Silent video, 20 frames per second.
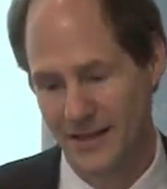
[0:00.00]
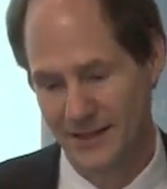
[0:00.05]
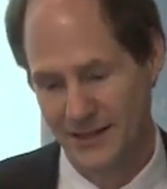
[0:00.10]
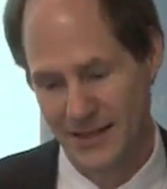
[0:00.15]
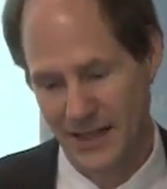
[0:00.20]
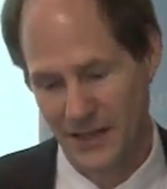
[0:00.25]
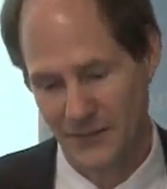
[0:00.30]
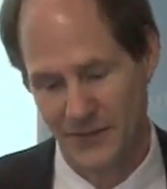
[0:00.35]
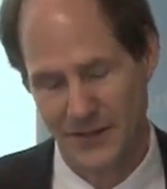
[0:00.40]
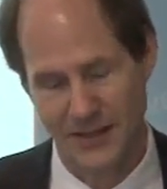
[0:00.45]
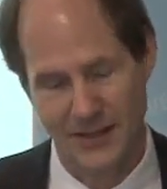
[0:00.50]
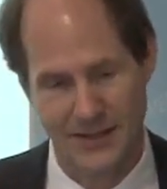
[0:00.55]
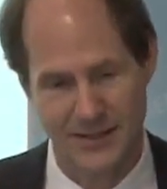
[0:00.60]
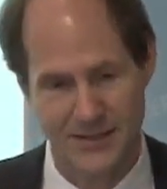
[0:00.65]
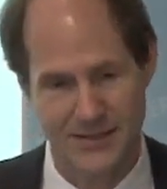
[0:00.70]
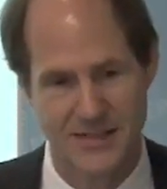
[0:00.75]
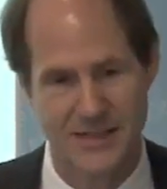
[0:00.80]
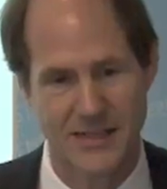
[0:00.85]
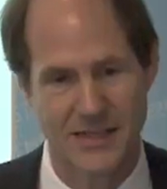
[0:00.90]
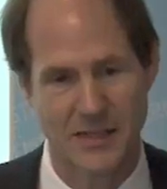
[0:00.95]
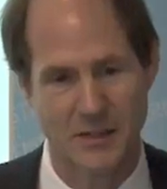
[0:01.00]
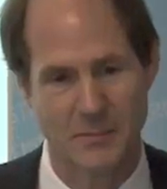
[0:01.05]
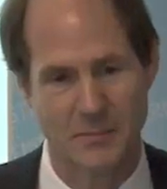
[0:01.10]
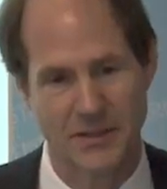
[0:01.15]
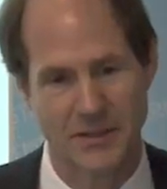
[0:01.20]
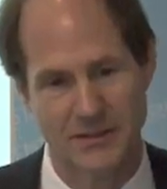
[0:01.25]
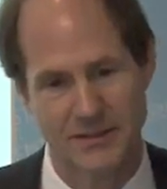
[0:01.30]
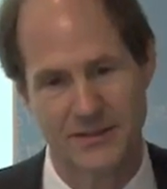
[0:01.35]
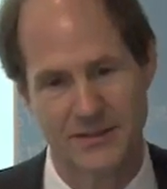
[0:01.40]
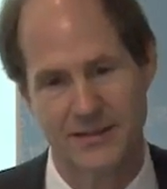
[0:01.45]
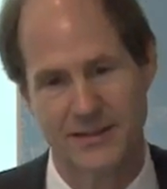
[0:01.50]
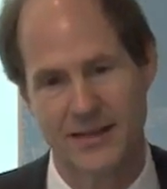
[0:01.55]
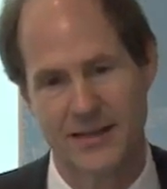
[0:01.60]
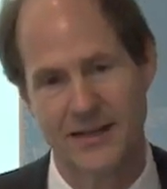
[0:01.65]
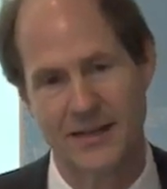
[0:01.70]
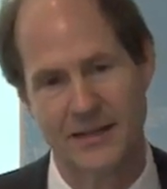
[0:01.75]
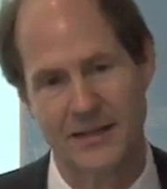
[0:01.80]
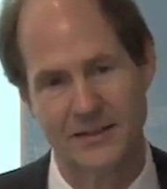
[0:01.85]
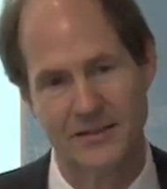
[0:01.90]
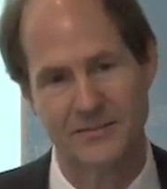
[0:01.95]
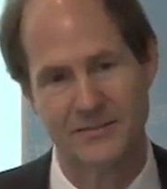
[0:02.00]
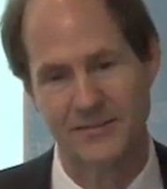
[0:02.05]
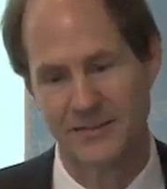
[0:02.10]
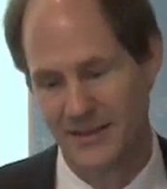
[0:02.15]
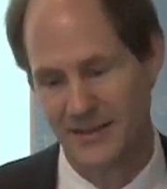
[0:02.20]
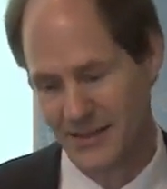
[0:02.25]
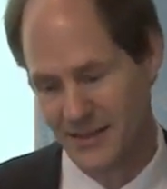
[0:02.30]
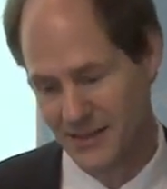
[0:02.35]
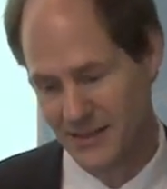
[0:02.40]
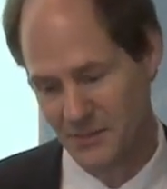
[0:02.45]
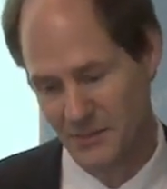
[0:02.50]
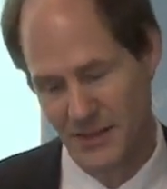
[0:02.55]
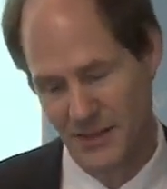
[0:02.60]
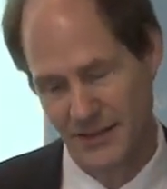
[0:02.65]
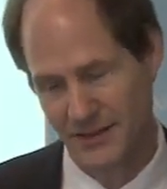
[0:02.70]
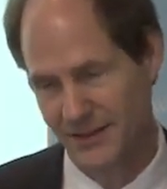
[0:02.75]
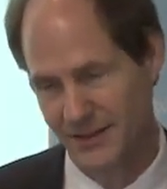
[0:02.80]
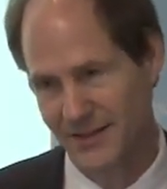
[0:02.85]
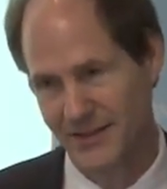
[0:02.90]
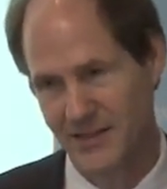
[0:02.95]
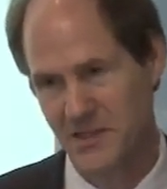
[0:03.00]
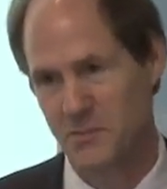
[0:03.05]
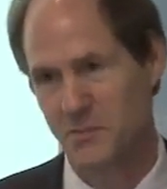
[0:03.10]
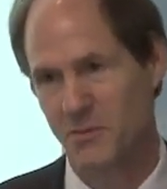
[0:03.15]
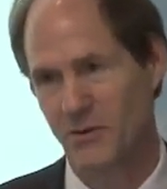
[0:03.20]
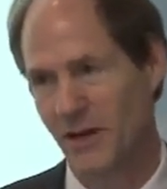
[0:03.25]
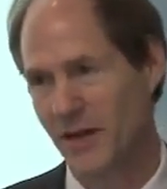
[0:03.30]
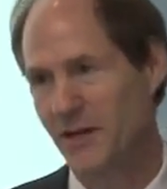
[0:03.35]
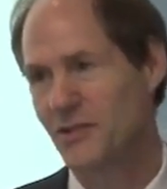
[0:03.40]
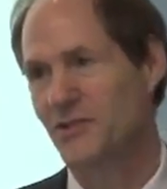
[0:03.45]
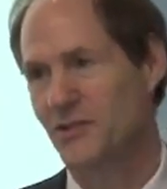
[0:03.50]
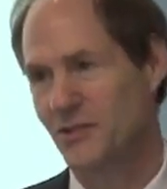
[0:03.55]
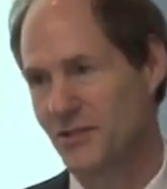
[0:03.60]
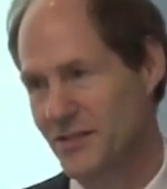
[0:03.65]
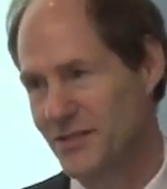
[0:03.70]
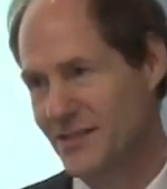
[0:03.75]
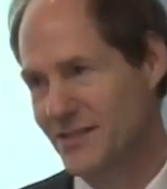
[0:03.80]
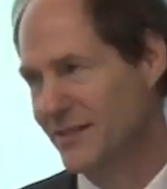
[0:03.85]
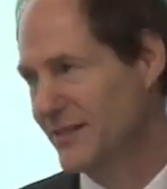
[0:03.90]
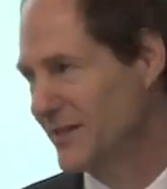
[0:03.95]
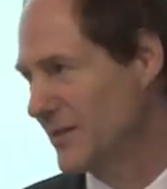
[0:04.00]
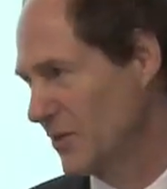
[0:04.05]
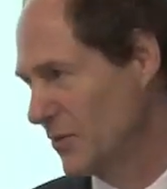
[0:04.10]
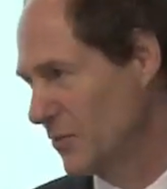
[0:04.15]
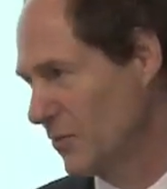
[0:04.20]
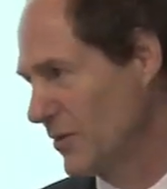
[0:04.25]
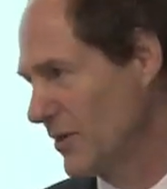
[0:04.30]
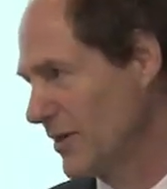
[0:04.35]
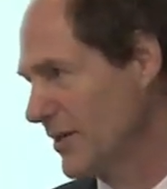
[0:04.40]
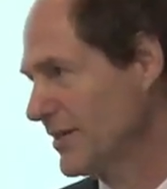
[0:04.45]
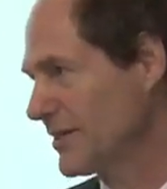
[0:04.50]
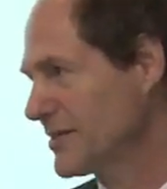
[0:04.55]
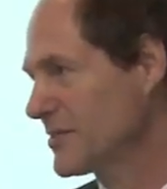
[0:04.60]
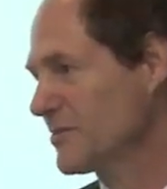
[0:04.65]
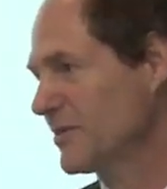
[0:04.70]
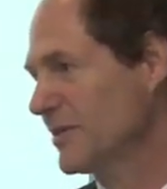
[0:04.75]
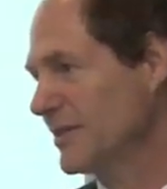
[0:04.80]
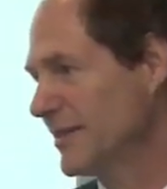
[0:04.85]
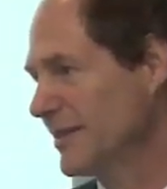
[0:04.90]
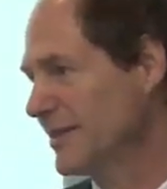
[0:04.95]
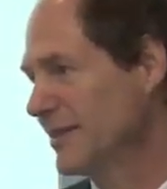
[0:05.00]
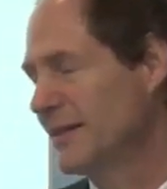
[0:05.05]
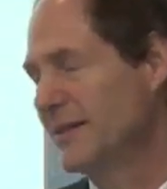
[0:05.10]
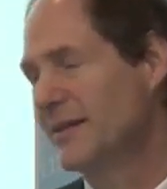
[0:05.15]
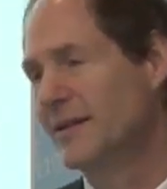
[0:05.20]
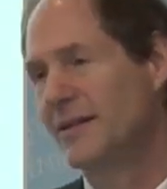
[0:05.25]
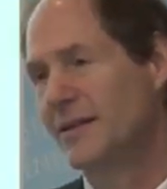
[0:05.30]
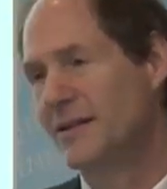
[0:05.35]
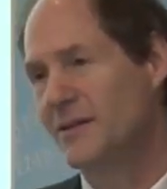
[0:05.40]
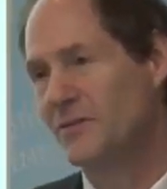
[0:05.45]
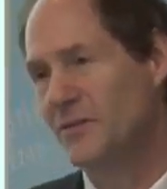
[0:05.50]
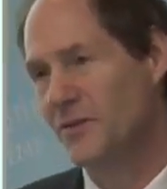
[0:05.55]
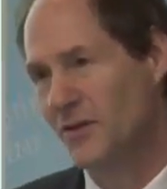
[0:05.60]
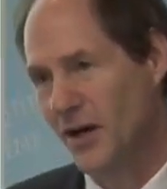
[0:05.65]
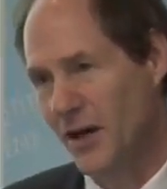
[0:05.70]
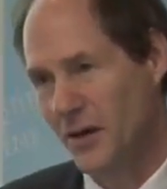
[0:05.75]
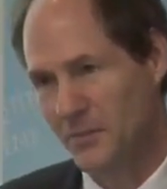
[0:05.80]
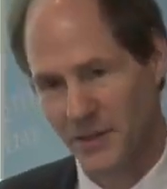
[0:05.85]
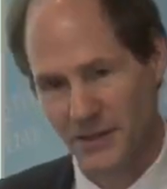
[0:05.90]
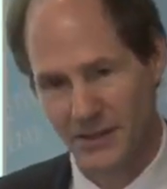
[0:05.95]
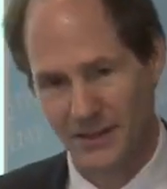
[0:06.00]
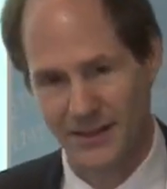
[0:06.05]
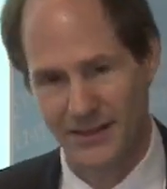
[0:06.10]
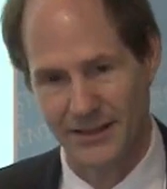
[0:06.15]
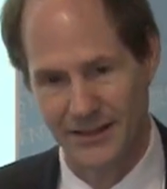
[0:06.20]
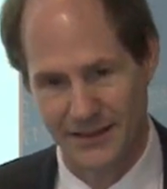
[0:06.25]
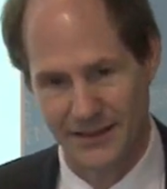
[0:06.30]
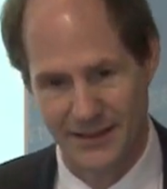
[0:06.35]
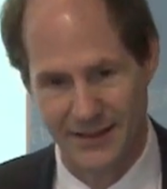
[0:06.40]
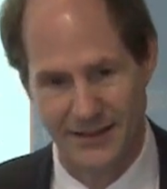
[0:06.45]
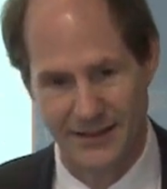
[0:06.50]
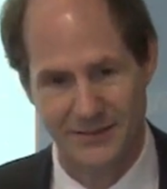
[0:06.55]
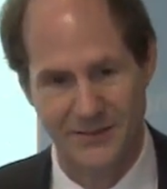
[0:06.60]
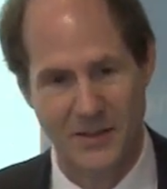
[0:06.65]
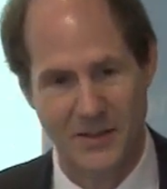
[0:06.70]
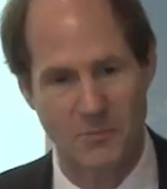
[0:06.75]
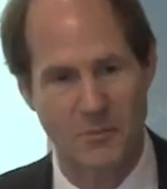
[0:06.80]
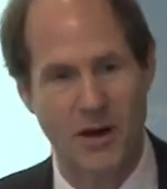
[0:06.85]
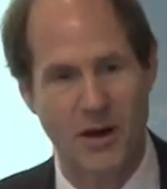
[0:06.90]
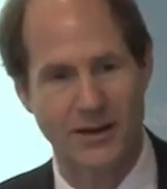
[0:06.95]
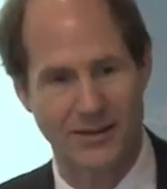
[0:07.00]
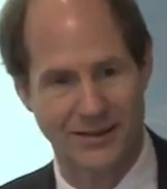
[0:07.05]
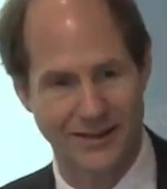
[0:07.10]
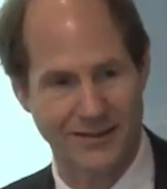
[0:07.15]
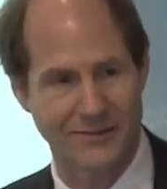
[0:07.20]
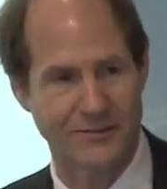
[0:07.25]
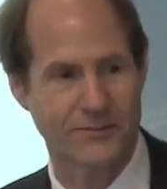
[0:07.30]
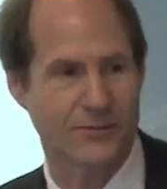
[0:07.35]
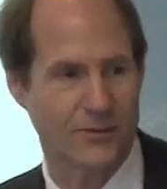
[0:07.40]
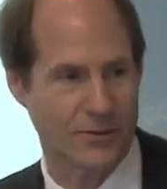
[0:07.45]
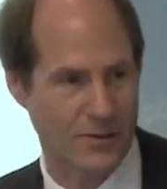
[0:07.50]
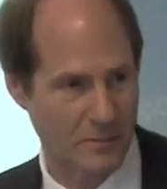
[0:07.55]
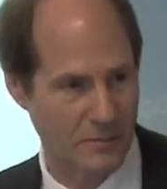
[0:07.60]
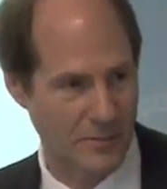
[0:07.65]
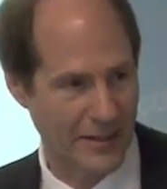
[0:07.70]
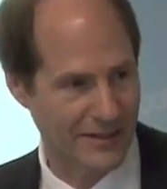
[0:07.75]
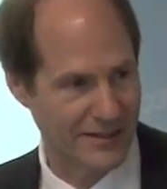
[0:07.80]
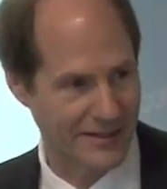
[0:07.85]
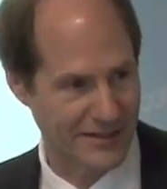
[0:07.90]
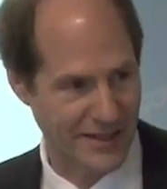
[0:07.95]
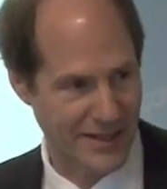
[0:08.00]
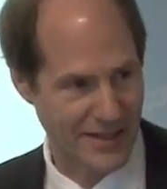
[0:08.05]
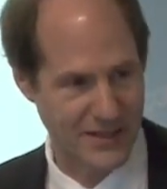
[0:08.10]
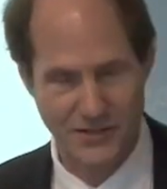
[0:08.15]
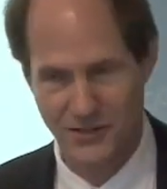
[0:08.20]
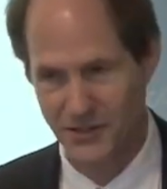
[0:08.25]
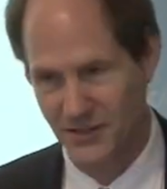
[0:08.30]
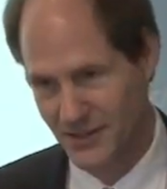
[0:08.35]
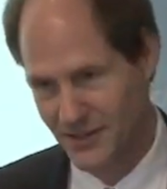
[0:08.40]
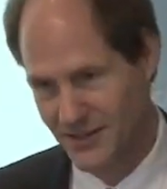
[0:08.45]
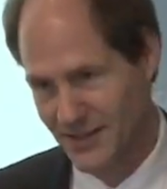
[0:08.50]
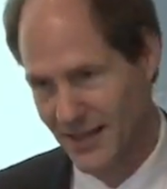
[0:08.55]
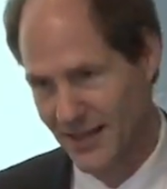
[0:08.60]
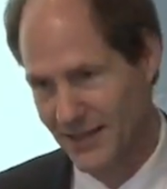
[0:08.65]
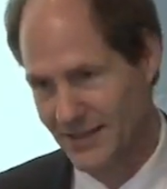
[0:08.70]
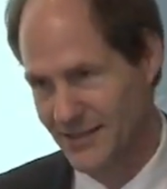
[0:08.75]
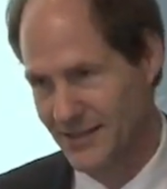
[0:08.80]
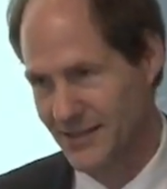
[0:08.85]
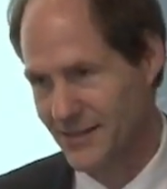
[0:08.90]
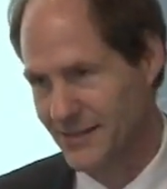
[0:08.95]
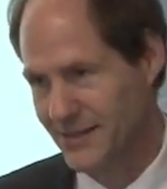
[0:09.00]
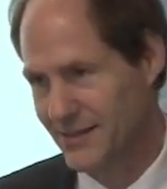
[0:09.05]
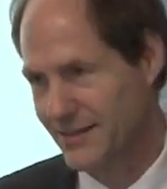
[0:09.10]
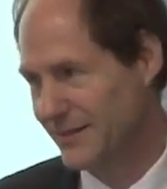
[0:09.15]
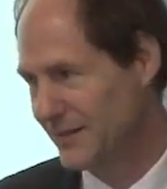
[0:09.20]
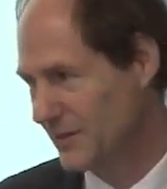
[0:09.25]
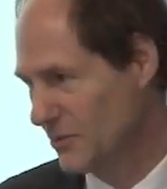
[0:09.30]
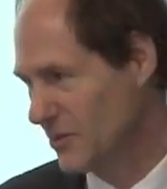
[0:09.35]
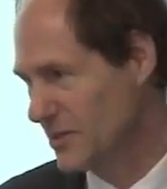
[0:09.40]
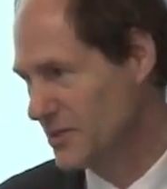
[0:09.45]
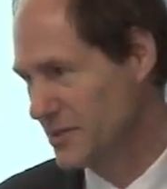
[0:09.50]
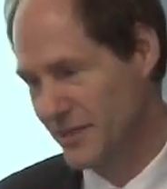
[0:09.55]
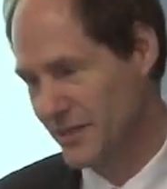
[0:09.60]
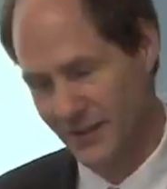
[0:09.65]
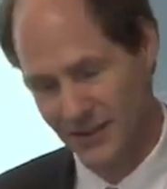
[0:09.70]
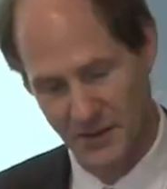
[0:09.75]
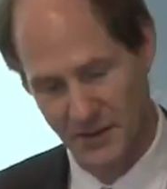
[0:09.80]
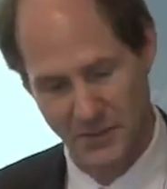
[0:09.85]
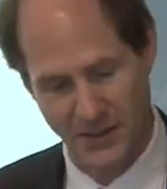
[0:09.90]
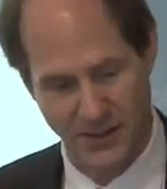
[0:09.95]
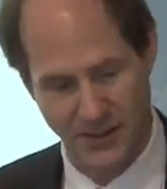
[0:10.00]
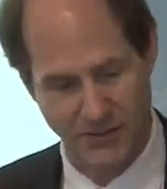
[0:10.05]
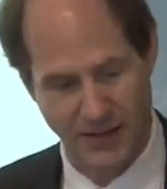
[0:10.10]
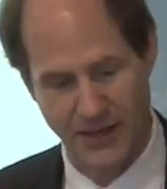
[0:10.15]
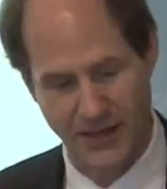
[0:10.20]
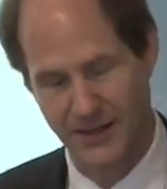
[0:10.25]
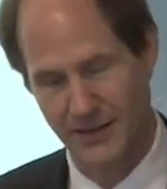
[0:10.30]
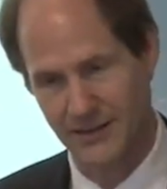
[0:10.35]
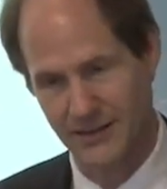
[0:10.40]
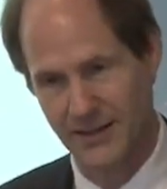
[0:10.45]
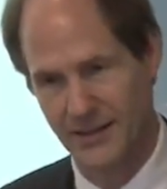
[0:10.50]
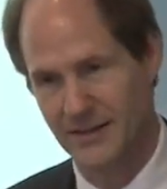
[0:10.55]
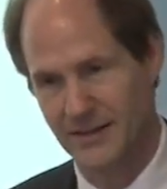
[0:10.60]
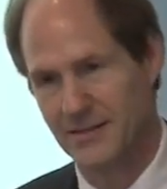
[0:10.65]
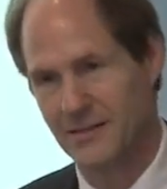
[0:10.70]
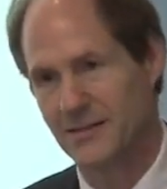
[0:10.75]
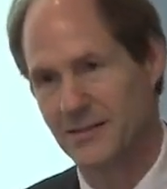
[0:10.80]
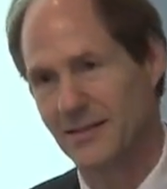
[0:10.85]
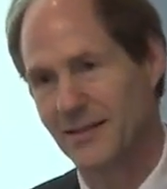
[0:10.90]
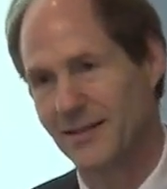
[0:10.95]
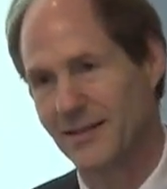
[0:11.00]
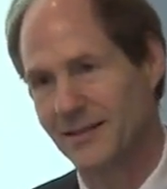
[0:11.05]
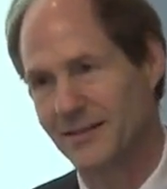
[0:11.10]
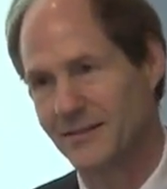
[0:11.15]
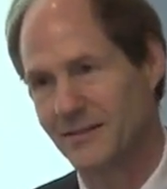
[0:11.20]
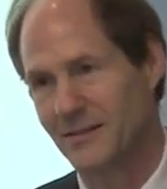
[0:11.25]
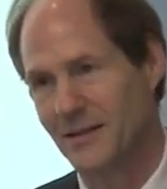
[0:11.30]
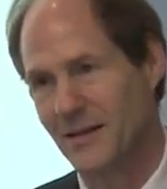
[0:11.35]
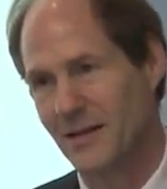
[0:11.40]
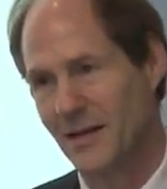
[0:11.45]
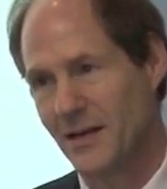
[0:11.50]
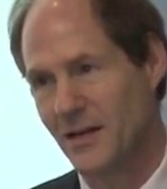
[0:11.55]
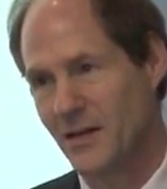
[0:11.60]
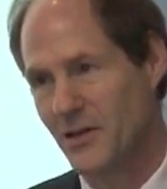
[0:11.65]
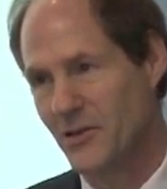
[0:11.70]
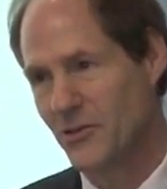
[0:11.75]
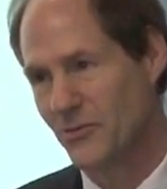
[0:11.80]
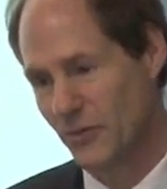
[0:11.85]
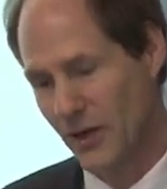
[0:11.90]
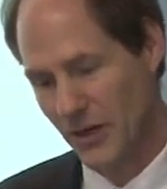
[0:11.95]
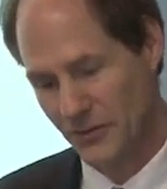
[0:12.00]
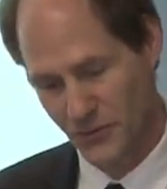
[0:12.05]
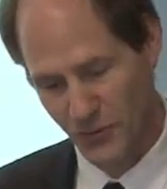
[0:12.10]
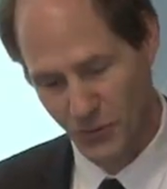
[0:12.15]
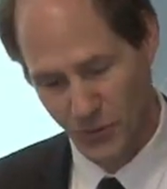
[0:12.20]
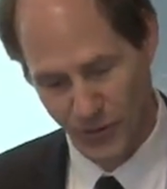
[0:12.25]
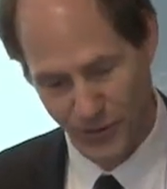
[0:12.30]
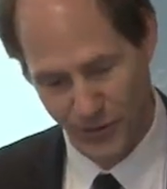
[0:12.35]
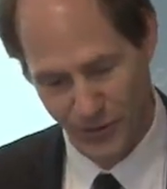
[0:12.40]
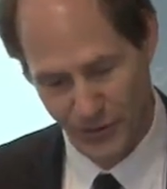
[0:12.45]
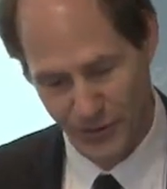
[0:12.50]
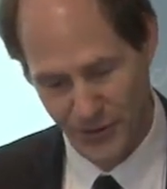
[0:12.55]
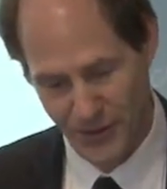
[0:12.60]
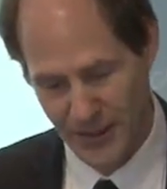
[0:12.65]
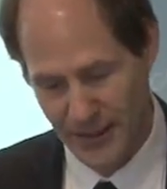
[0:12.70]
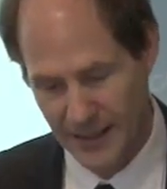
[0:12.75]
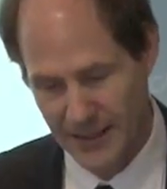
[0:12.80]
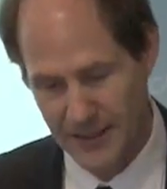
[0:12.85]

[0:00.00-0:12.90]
David and his team, and it's been an inspiration to see their work. It's really phenomenal and a model for many nations, as is increasingly being recognized throughout the world.